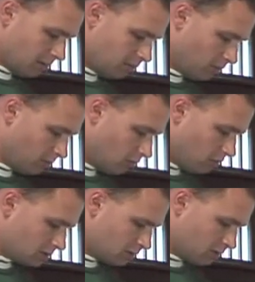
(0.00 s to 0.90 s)
But of
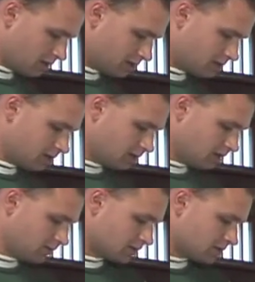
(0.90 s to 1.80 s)
course we want to stir it
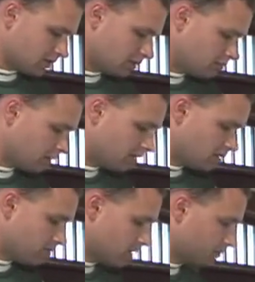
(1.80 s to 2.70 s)
up just a little bit
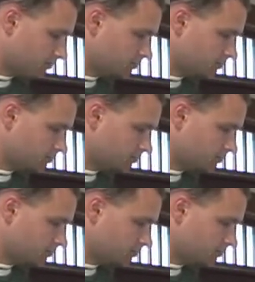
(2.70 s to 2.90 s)
anyway.